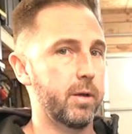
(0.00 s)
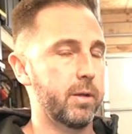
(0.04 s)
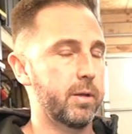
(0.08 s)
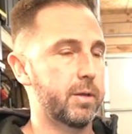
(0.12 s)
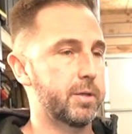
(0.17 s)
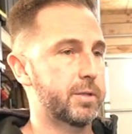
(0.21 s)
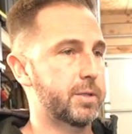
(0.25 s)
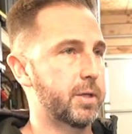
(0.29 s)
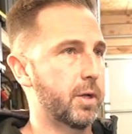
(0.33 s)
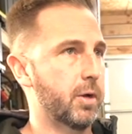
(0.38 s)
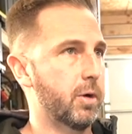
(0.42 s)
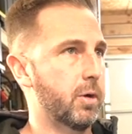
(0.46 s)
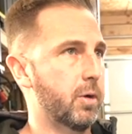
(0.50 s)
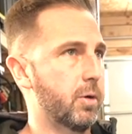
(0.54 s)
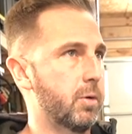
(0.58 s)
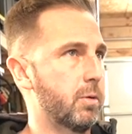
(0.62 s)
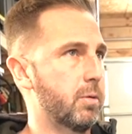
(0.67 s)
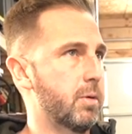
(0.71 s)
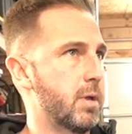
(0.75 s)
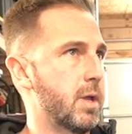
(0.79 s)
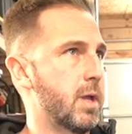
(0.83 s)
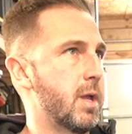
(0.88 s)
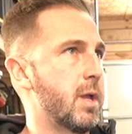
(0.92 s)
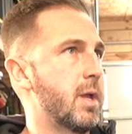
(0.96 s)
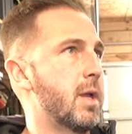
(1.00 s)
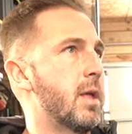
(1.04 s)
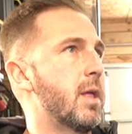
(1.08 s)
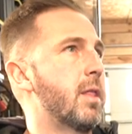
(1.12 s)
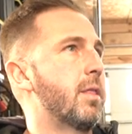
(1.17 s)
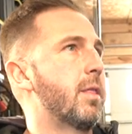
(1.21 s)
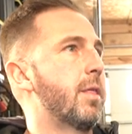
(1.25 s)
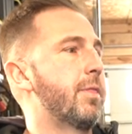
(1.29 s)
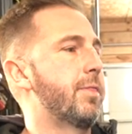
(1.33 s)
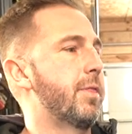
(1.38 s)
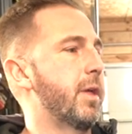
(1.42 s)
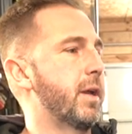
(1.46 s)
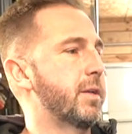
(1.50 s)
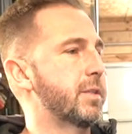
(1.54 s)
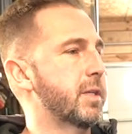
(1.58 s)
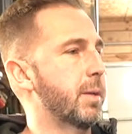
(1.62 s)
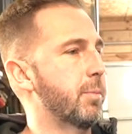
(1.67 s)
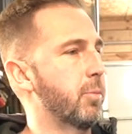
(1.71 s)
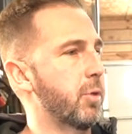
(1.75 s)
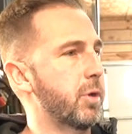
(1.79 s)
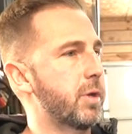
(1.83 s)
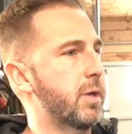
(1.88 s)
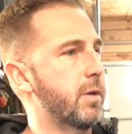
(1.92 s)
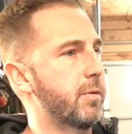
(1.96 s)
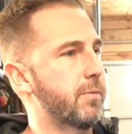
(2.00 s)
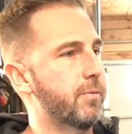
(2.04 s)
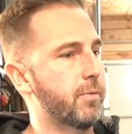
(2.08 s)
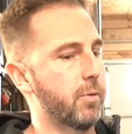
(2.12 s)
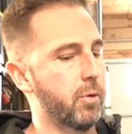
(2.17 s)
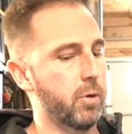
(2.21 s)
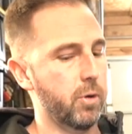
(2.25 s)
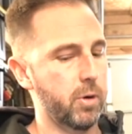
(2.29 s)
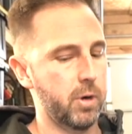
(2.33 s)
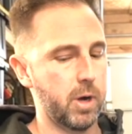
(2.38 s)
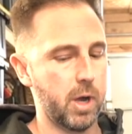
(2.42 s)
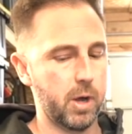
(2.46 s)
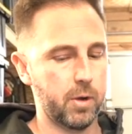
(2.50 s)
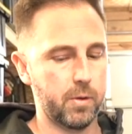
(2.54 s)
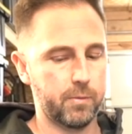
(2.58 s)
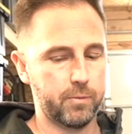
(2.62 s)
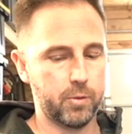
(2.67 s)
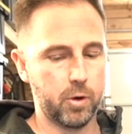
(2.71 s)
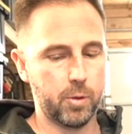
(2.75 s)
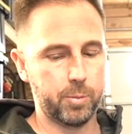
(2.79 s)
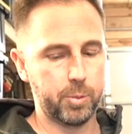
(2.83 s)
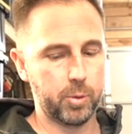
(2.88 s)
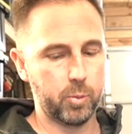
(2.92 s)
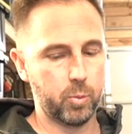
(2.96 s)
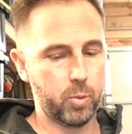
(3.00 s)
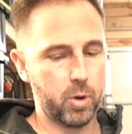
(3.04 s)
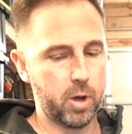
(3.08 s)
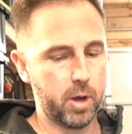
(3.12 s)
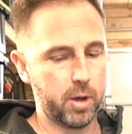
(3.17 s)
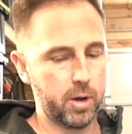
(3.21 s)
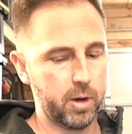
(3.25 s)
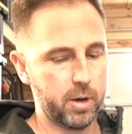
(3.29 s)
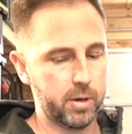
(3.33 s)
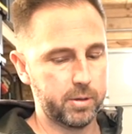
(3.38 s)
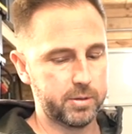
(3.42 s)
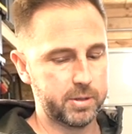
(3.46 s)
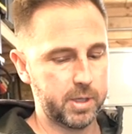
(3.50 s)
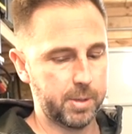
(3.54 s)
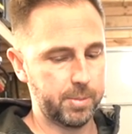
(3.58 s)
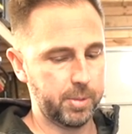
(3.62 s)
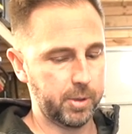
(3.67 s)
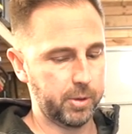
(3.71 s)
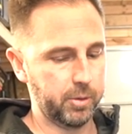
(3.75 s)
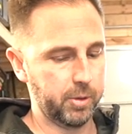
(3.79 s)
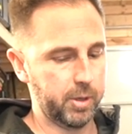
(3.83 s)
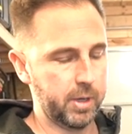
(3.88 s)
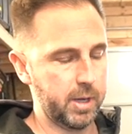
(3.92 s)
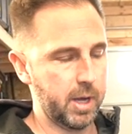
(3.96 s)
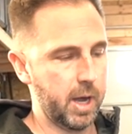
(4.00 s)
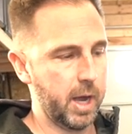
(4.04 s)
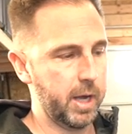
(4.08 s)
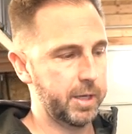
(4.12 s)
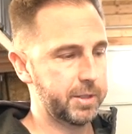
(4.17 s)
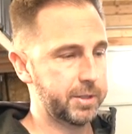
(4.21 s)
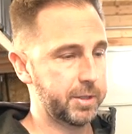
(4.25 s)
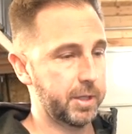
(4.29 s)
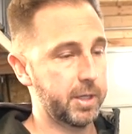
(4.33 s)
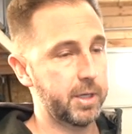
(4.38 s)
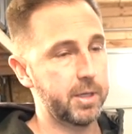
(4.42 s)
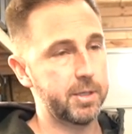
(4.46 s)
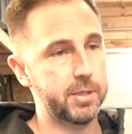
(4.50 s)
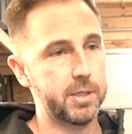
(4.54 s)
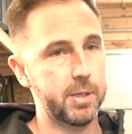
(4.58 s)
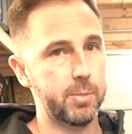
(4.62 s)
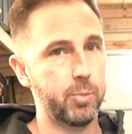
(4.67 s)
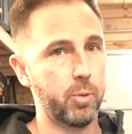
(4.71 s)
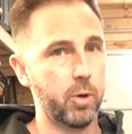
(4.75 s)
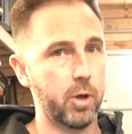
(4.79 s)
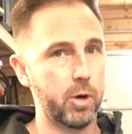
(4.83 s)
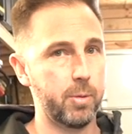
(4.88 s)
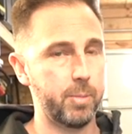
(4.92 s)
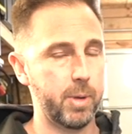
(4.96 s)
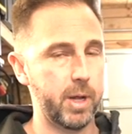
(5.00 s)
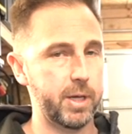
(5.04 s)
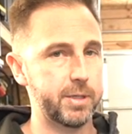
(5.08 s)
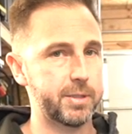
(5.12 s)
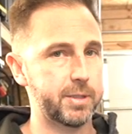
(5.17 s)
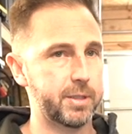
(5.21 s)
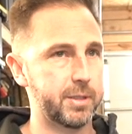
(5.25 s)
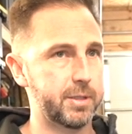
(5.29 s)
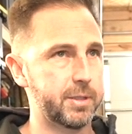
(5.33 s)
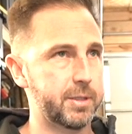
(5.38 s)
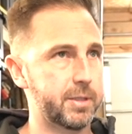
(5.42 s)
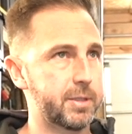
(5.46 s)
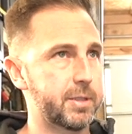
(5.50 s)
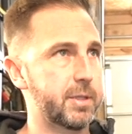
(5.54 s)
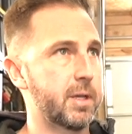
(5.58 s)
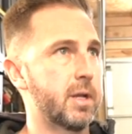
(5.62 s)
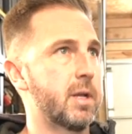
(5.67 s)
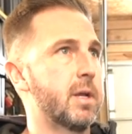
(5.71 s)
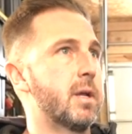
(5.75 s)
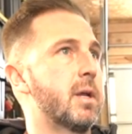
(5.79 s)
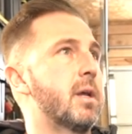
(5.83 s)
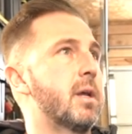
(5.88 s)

So the things I'm looking for out over open water, typically isolated deep water basins,